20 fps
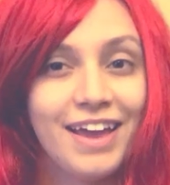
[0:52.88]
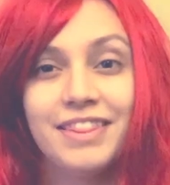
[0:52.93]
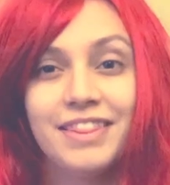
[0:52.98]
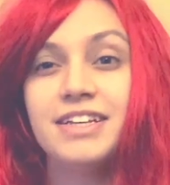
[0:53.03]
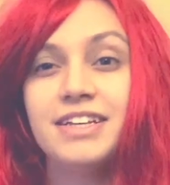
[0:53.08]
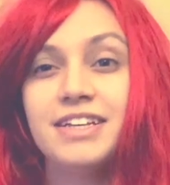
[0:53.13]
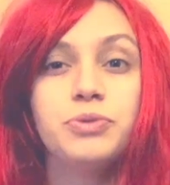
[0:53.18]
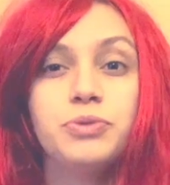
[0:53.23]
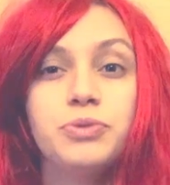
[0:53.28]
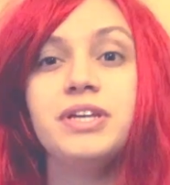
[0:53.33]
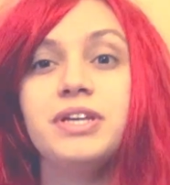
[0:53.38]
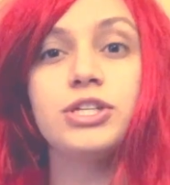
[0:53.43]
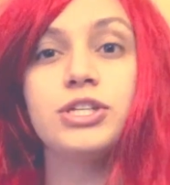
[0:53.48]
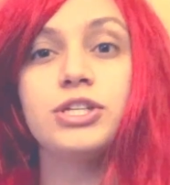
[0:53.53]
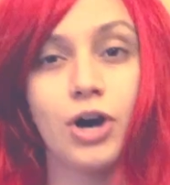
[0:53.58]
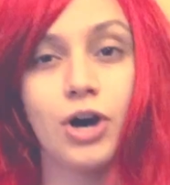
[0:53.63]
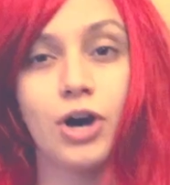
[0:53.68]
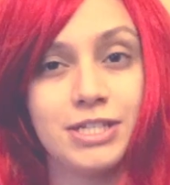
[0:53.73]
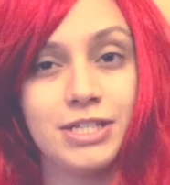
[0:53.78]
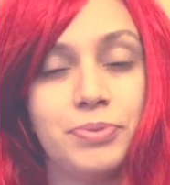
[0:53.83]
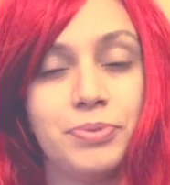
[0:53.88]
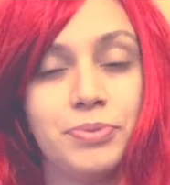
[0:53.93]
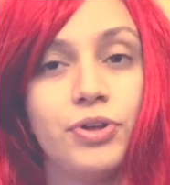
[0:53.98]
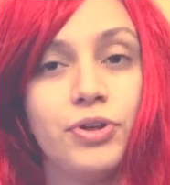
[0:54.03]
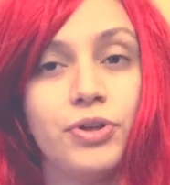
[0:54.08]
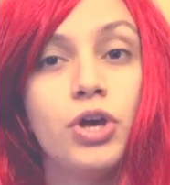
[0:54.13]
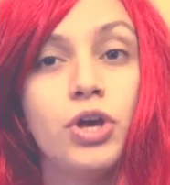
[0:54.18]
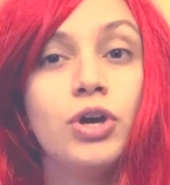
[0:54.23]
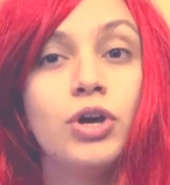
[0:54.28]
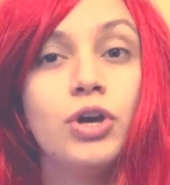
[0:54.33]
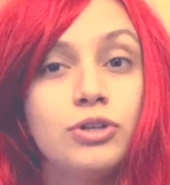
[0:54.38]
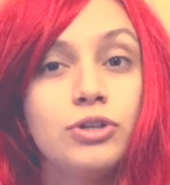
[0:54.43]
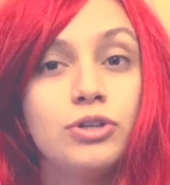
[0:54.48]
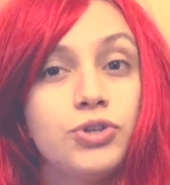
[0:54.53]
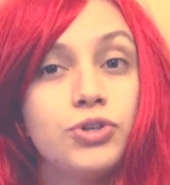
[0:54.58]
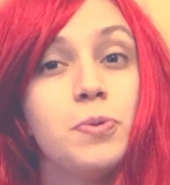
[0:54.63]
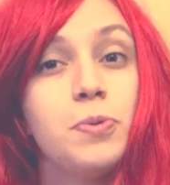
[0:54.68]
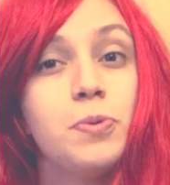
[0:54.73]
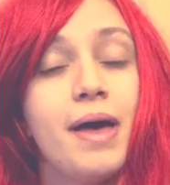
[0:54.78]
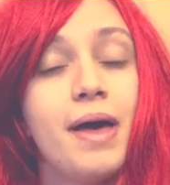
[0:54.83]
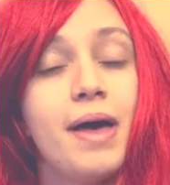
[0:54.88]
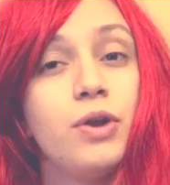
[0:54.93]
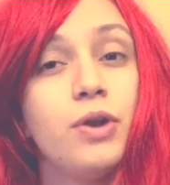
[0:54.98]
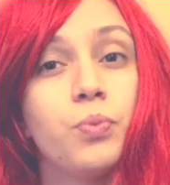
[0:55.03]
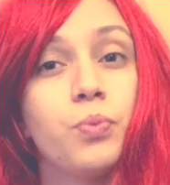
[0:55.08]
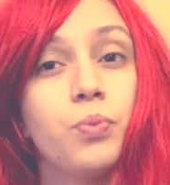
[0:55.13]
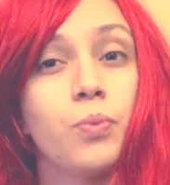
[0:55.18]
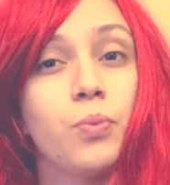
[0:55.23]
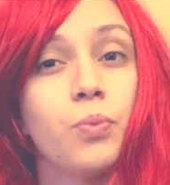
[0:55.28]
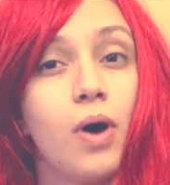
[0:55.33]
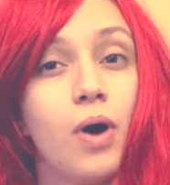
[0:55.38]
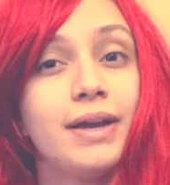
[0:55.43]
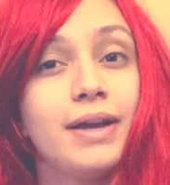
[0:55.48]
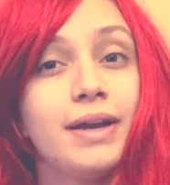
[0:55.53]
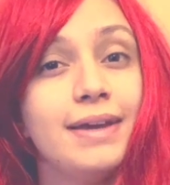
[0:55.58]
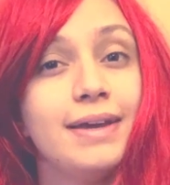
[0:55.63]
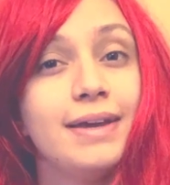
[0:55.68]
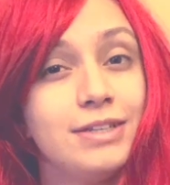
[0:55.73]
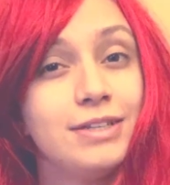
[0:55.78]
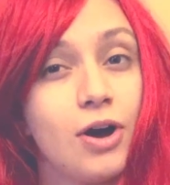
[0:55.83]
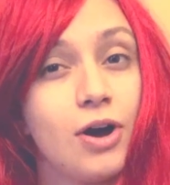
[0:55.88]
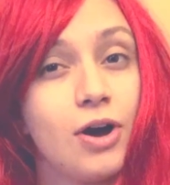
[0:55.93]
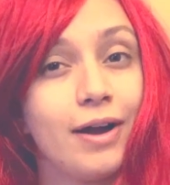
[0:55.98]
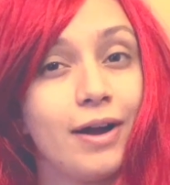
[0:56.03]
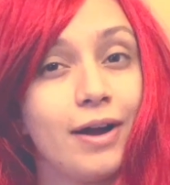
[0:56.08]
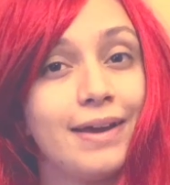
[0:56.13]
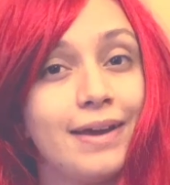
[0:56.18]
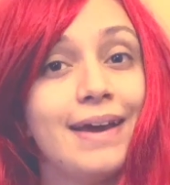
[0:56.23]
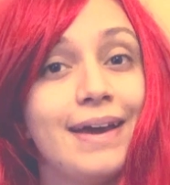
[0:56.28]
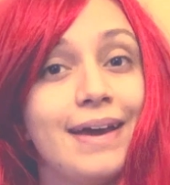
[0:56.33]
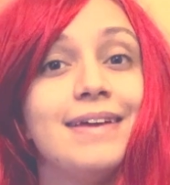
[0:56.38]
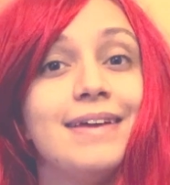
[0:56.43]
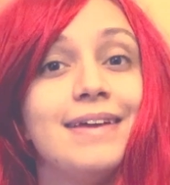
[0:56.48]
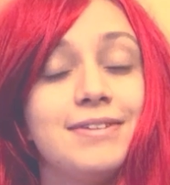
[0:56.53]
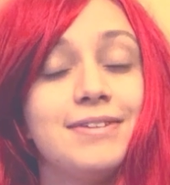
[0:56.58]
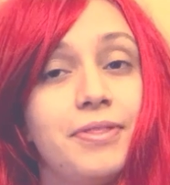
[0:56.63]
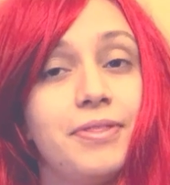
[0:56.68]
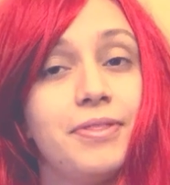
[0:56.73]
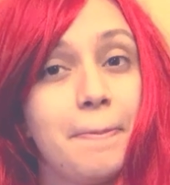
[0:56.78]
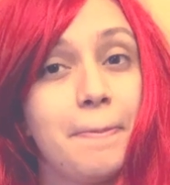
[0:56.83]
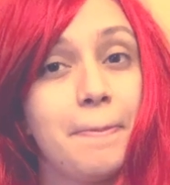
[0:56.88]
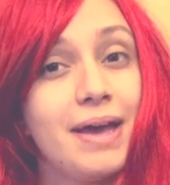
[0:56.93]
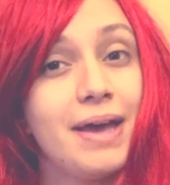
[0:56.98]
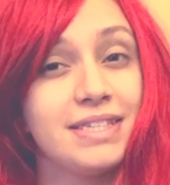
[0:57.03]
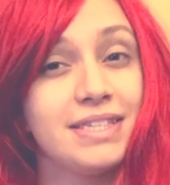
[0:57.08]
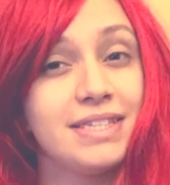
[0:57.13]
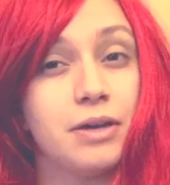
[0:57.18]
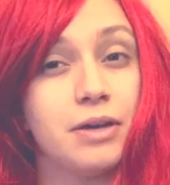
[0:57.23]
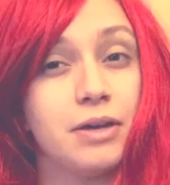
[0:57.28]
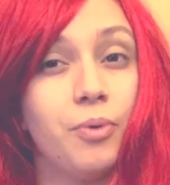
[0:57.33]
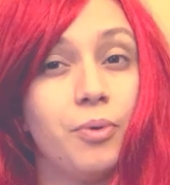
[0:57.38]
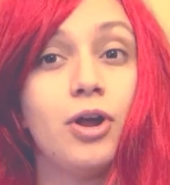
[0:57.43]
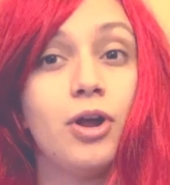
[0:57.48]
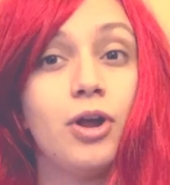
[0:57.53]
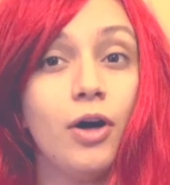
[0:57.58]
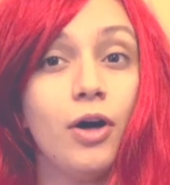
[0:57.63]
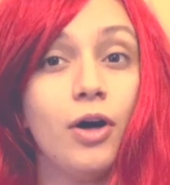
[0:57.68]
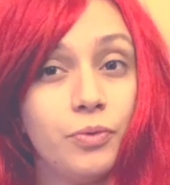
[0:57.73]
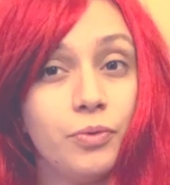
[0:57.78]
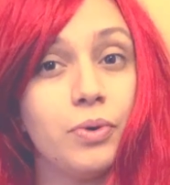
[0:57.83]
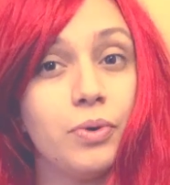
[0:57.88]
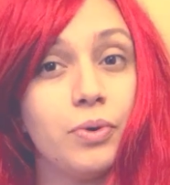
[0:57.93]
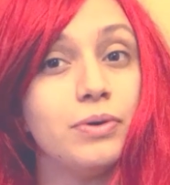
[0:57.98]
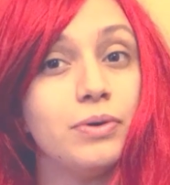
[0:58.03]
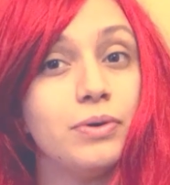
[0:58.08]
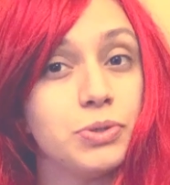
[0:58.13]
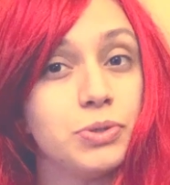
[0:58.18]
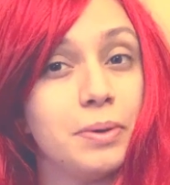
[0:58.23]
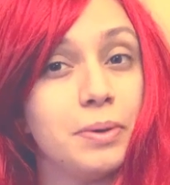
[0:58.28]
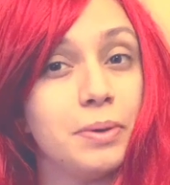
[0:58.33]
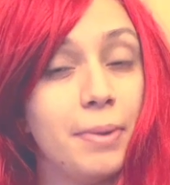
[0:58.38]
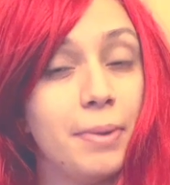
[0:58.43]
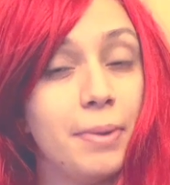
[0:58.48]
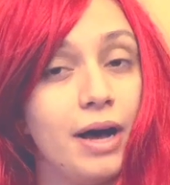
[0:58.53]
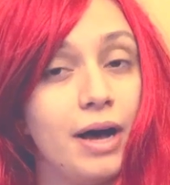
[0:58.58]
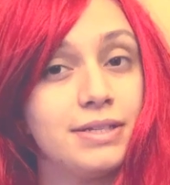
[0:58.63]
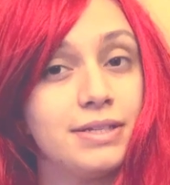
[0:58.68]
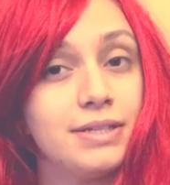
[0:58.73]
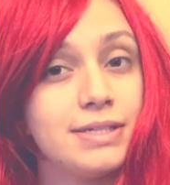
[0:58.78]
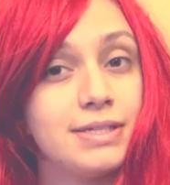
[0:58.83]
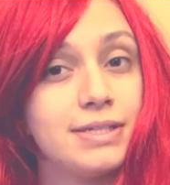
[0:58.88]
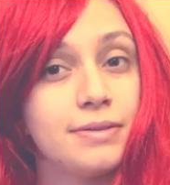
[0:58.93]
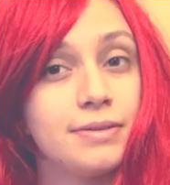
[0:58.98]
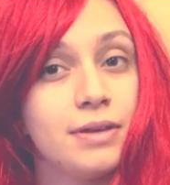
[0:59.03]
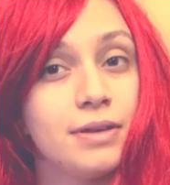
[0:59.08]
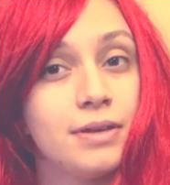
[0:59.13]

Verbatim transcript: In this week's gospel, two men were walking and talking until they met someone on the road to Emmaus.